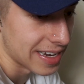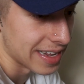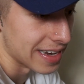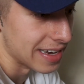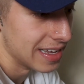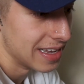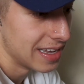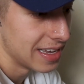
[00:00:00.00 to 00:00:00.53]

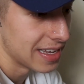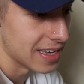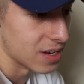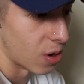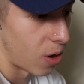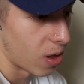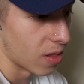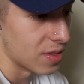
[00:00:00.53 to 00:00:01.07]
and
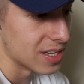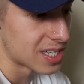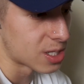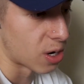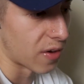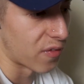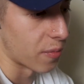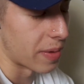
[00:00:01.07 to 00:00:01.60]
all of this
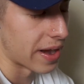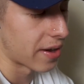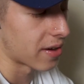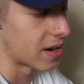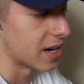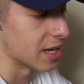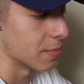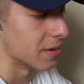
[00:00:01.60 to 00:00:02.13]
started from
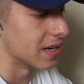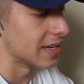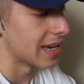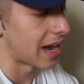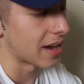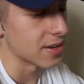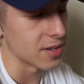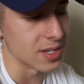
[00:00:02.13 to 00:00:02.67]
haircutting, but
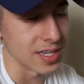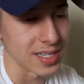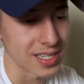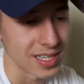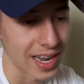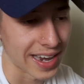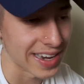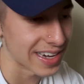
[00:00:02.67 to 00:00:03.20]
now you're
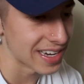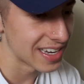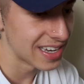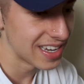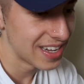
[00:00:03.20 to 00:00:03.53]
just like